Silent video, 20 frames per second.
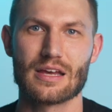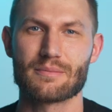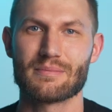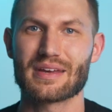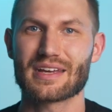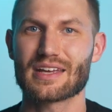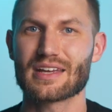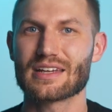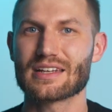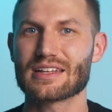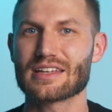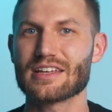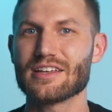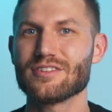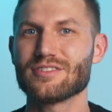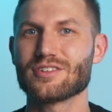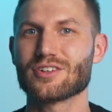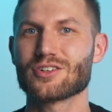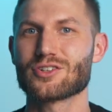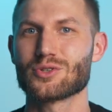making it
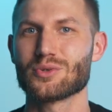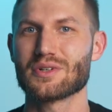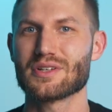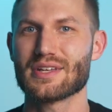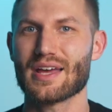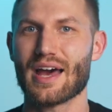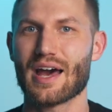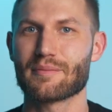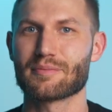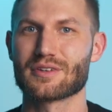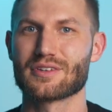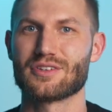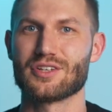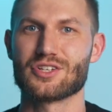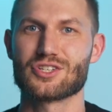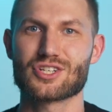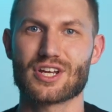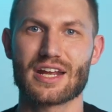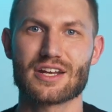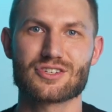easier to adapt to
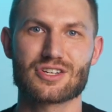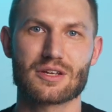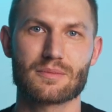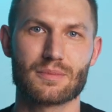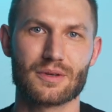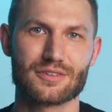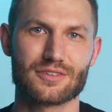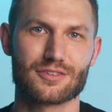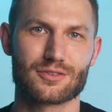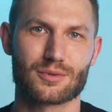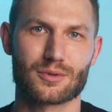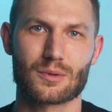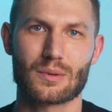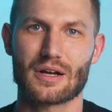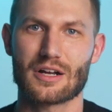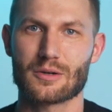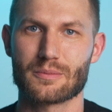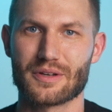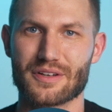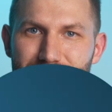changing business
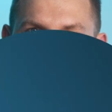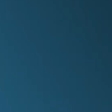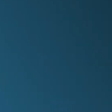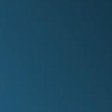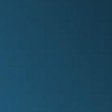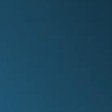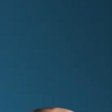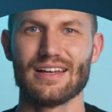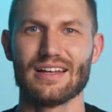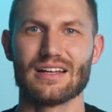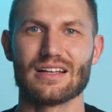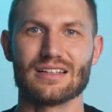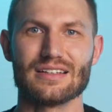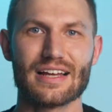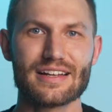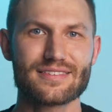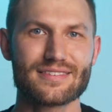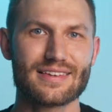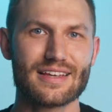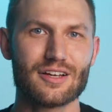requirements.
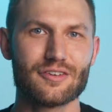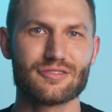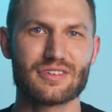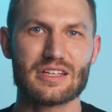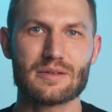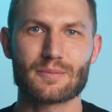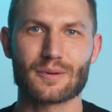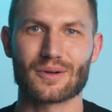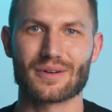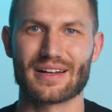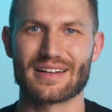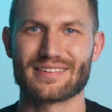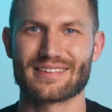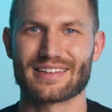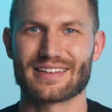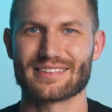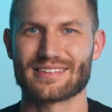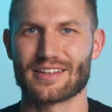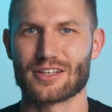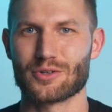Let's delve deeper into
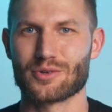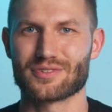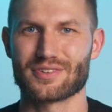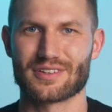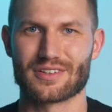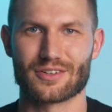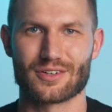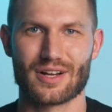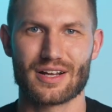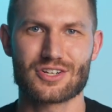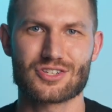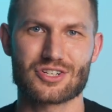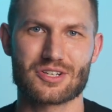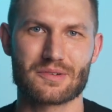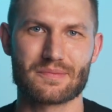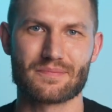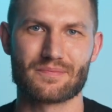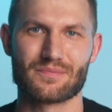continuous integration.